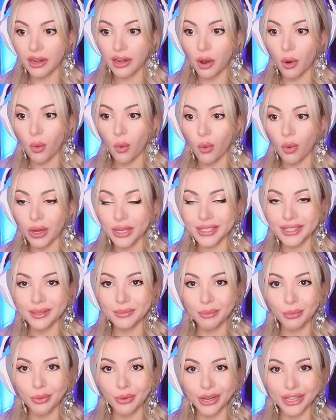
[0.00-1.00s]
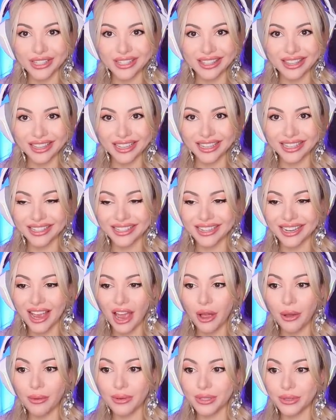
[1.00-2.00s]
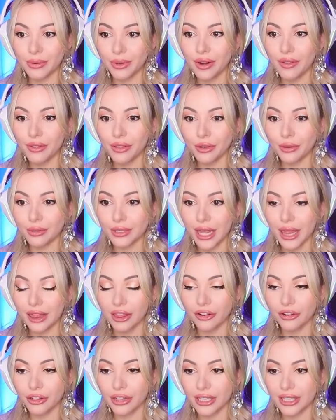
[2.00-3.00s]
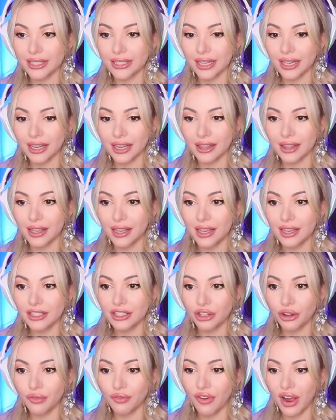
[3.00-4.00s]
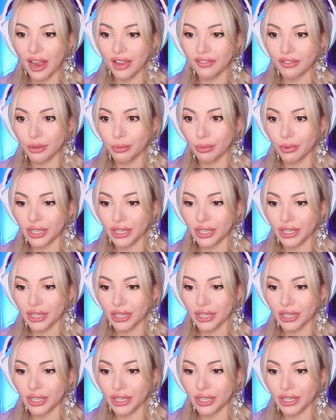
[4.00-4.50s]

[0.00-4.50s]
An awesome bracelet. Oh, is it one of those that literally is like a survival